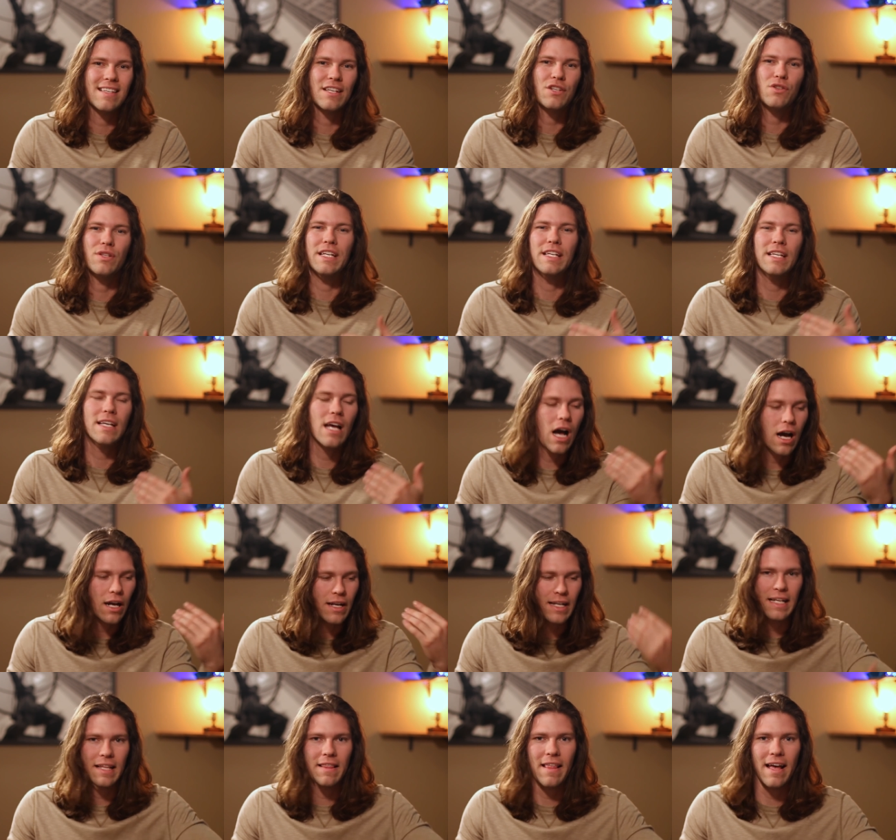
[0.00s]
essentially
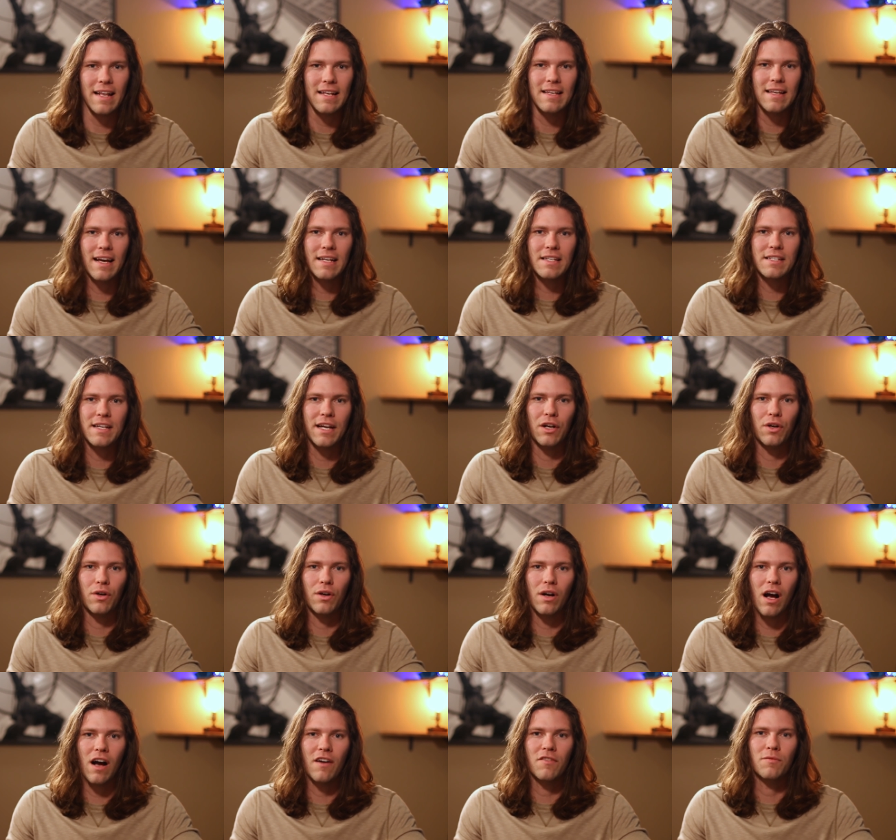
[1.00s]
cutting that night
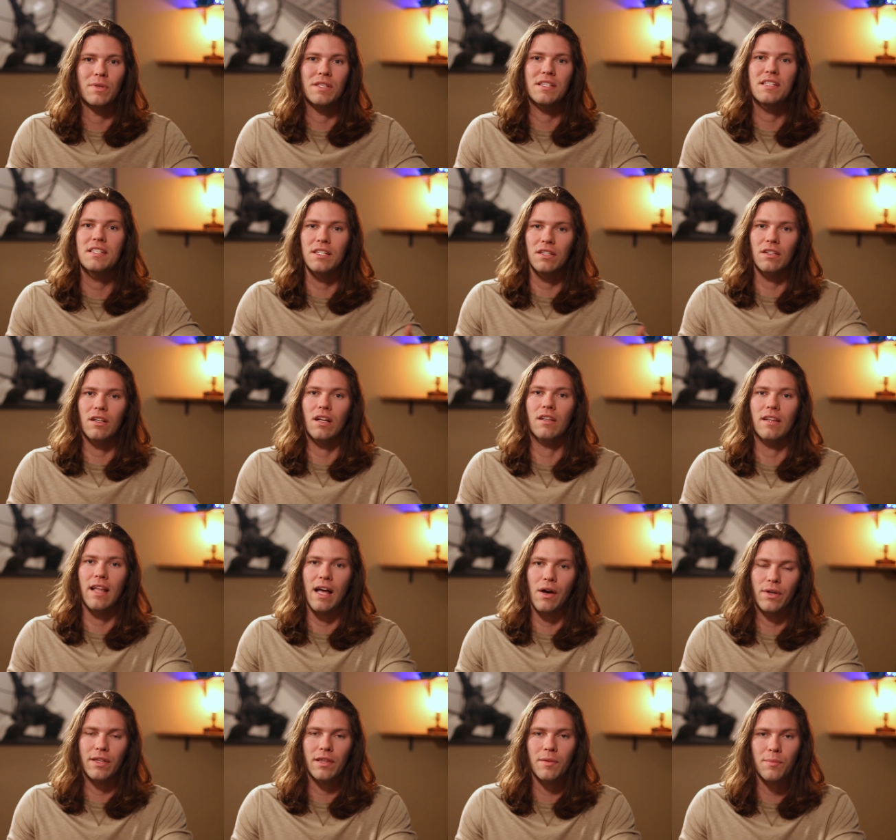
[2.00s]
terror off, but still
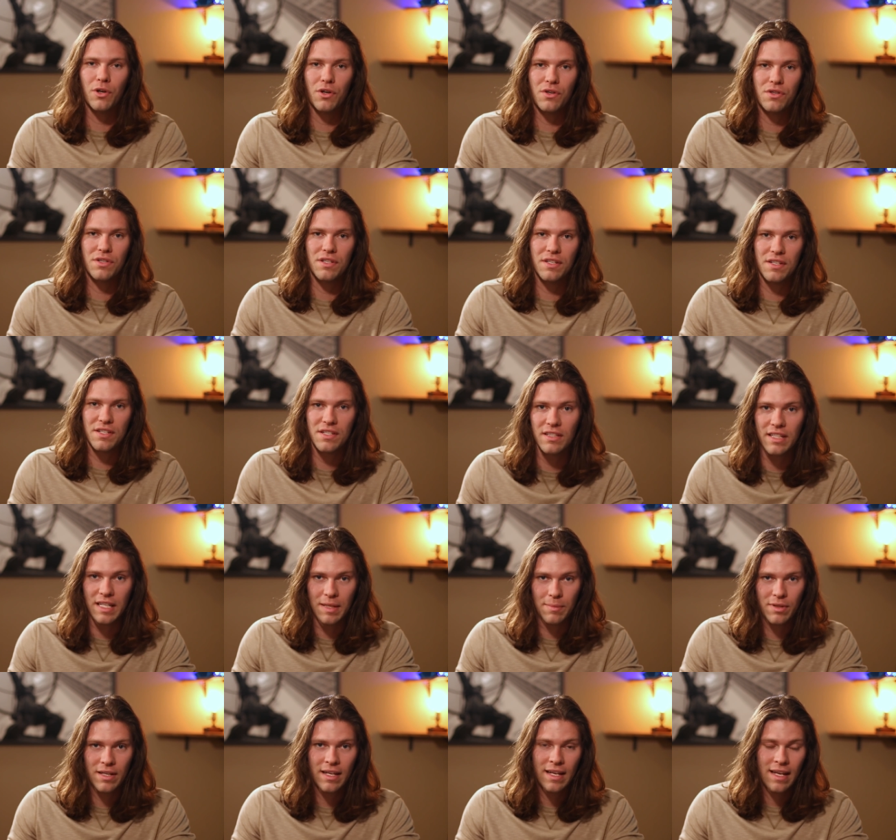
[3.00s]
allowing the person to
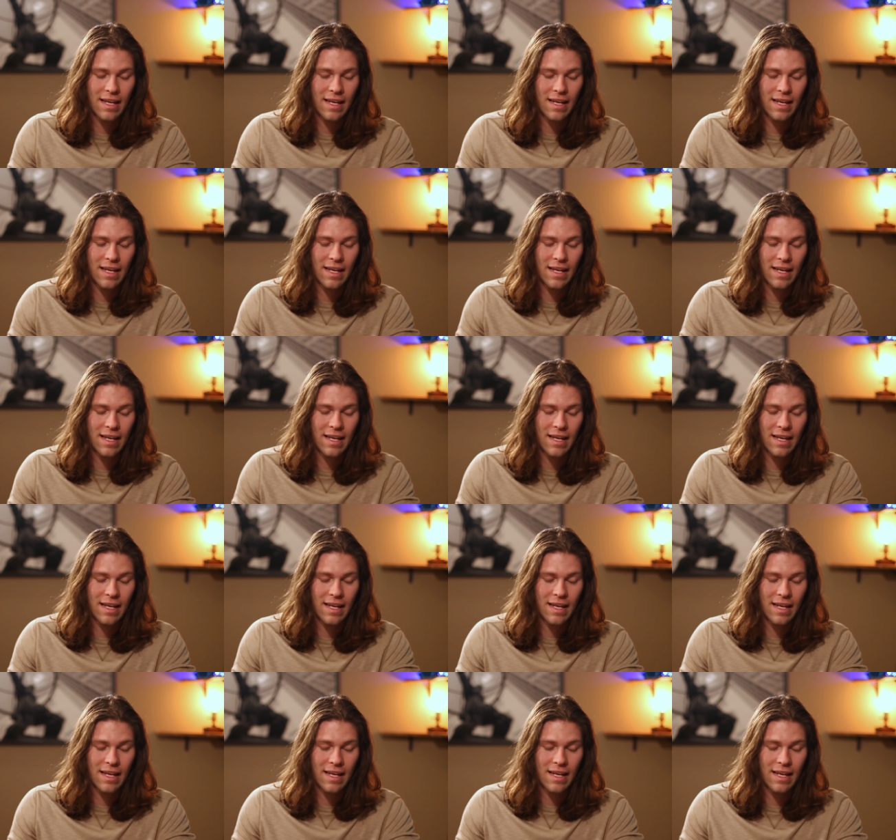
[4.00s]
sleep.